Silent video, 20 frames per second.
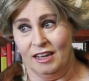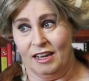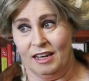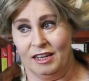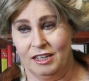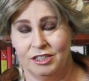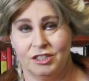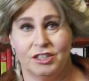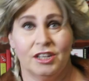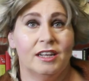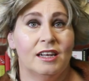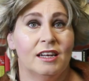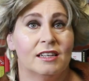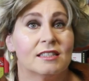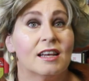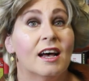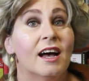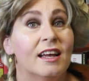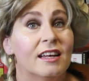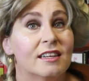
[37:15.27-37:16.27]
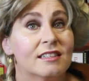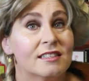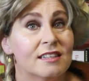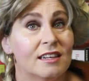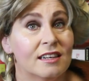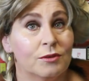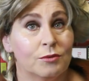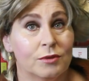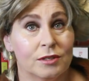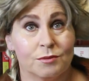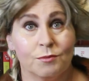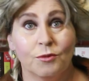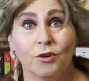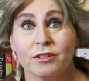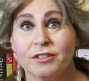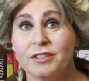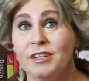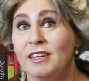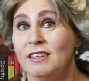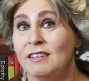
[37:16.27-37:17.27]
the entire thing was
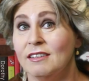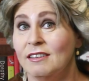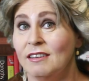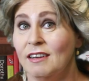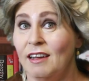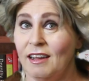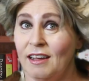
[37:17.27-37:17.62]
more than